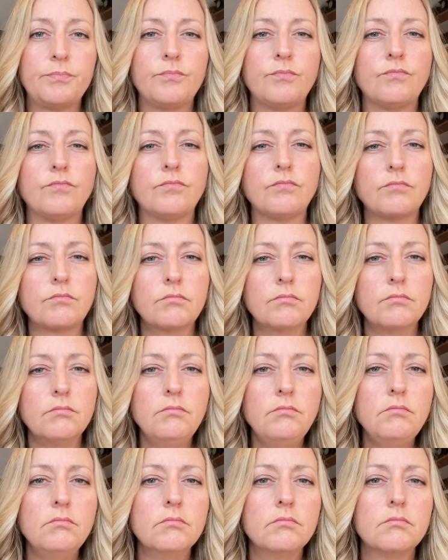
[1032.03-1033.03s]

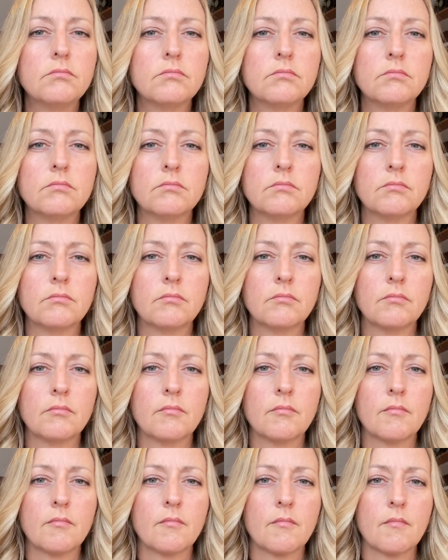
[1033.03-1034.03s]

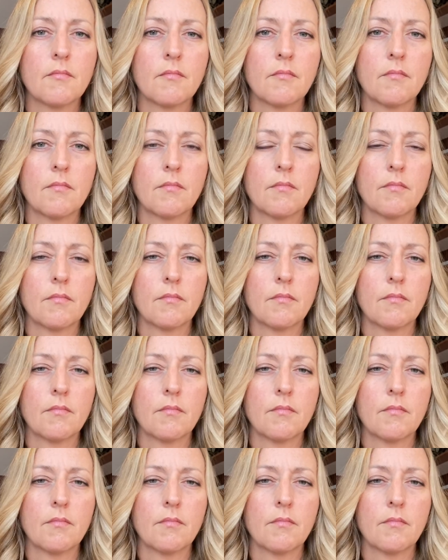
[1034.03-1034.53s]
No one is speaking in this clip.